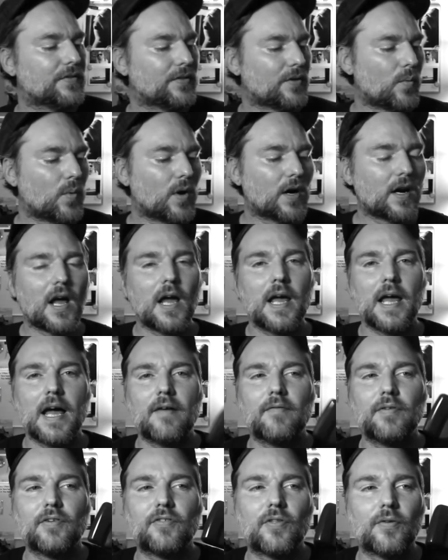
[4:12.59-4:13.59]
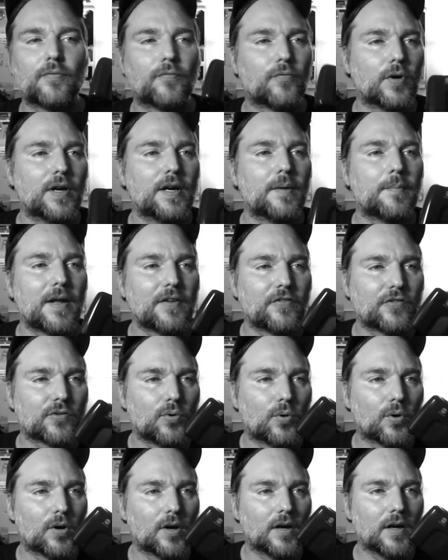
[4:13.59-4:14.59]
The one I have is the Freedom
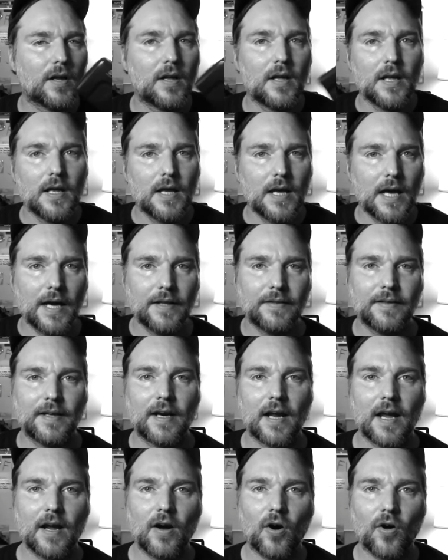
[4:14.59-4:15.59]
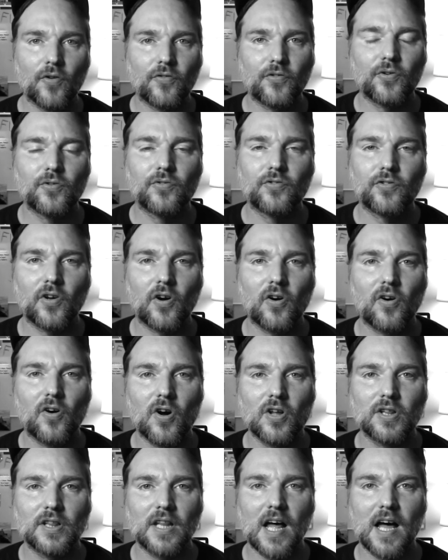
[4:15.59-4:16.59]
Escort, and then I also saw
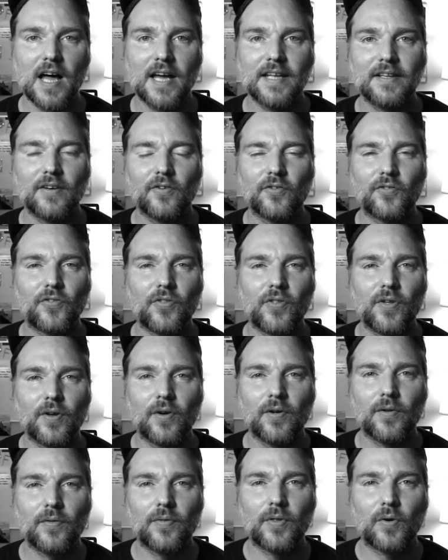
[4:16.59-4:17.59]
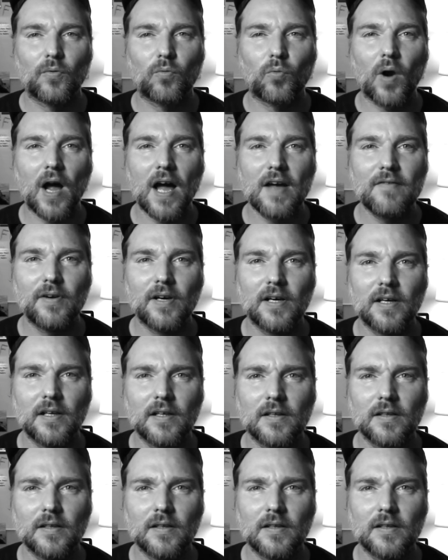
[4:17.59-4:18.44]
online there's the Riva